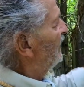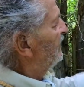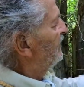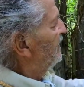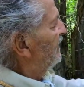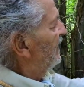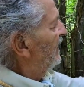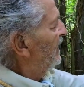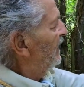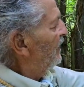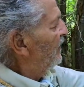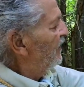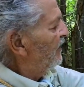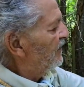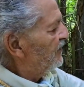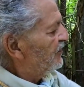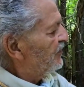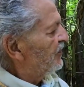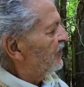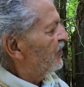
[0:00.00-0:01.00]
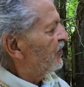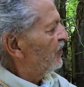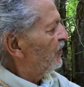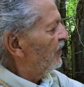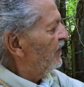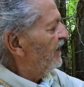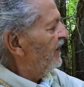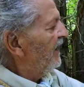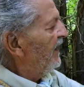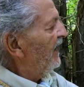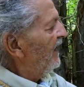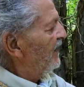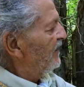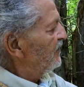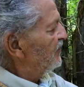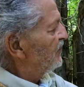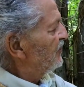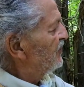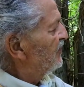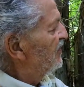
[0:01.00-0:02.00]
it and secured the
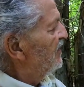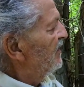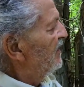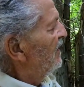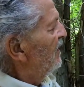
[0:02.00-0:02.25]
ends.